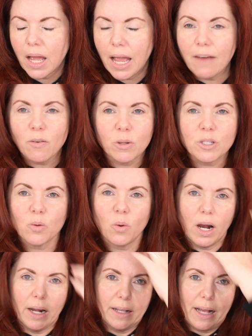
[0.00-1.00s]
Every once in a
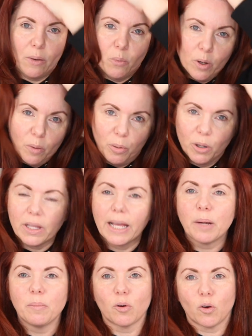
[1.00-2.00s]
while, I will put
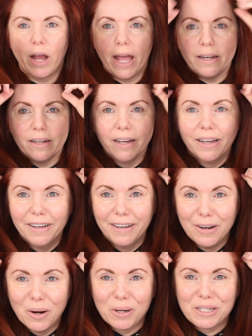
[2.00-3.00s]
like a barrette
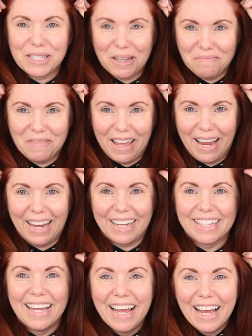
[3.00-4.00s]
or something